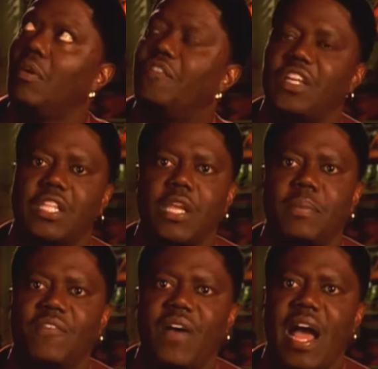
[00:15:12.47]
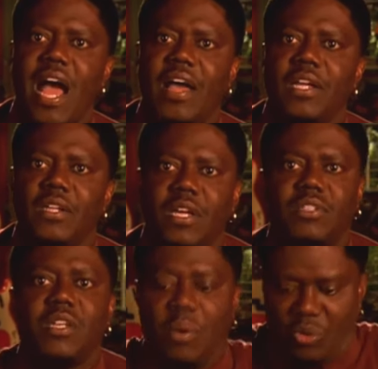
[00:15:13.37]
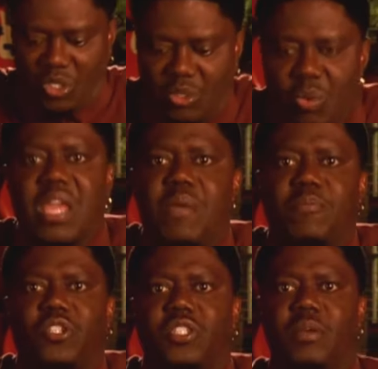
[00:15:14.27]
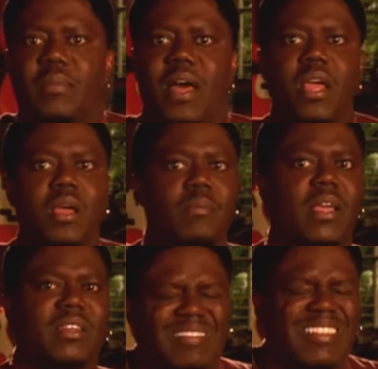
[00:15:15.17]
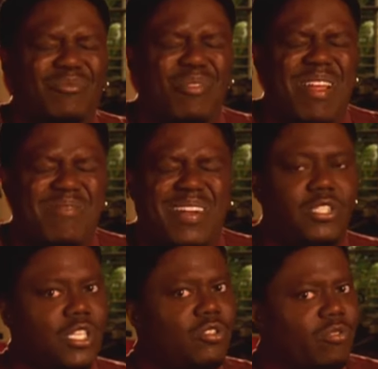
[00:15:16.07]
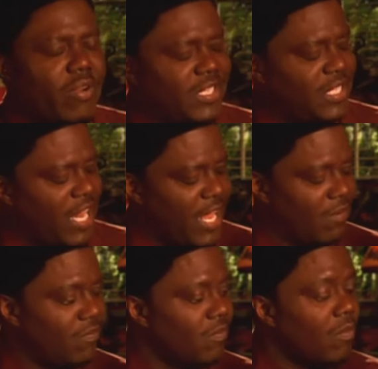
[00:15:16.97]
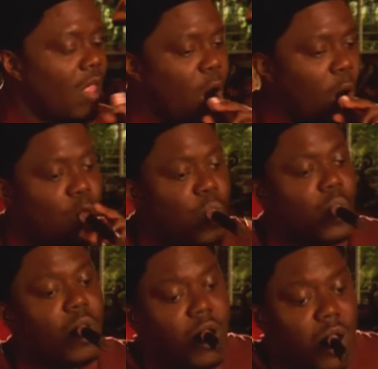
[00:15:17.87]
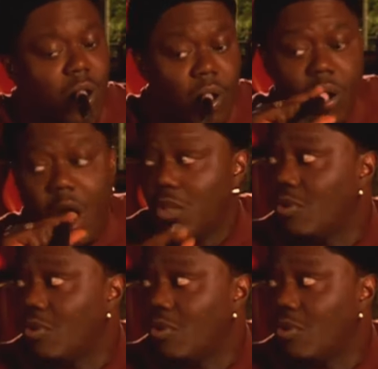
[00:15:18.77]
50, he be five. I said, no, I'm gonna swing, pushing somebody. Man, grab my chest, you crazy as heck. you hmm.